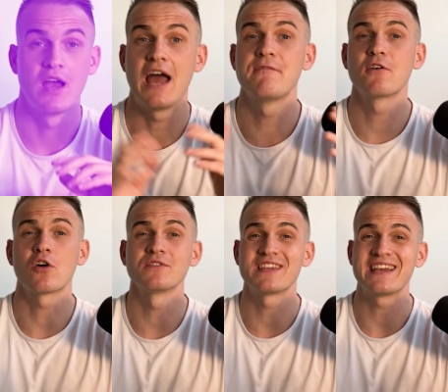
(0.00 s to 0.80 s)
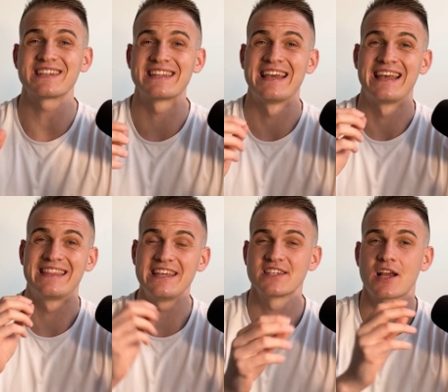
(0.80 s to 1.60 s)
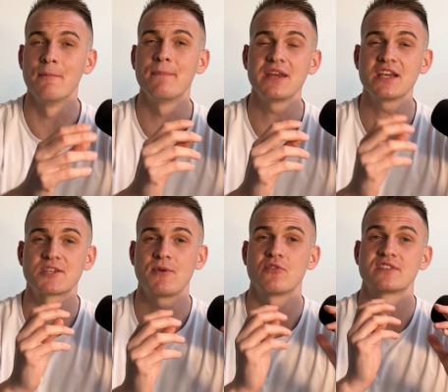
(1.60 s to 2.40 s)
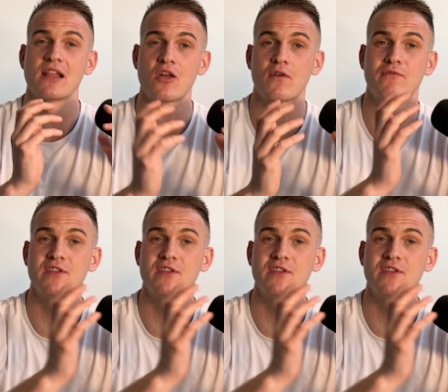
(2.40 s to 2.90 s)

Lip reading: And for context, this company experienced a lot of